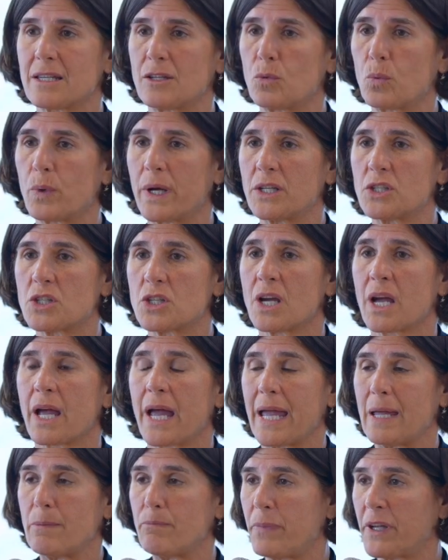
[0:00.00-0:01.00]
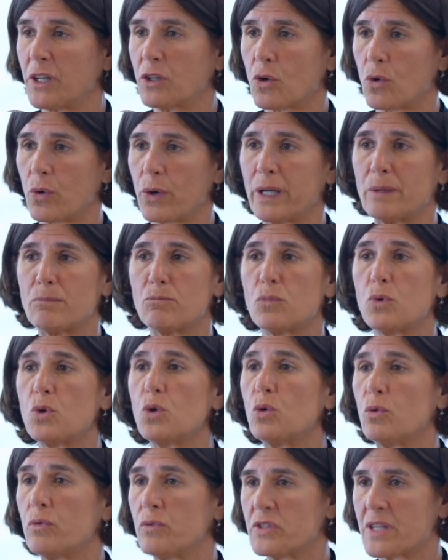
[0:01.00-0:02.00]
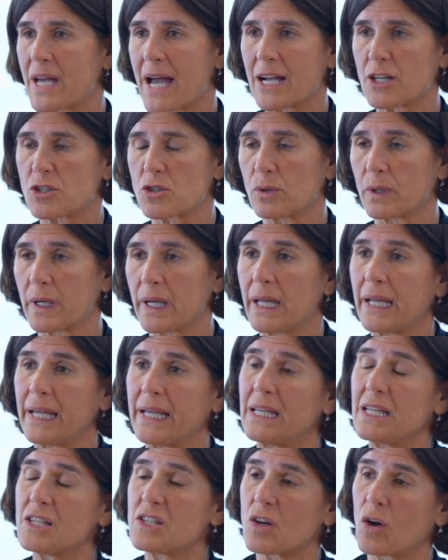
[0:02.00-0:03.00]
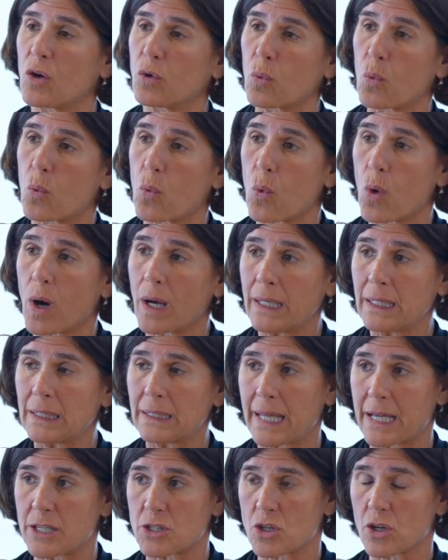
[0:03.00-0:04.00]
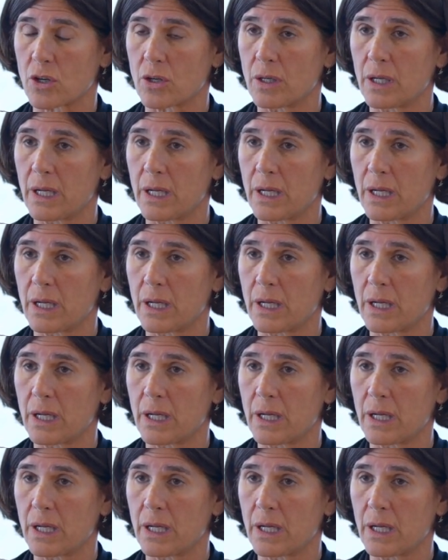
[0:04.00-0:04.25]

in which a Bitcoin moves, actually. It is on one ledger.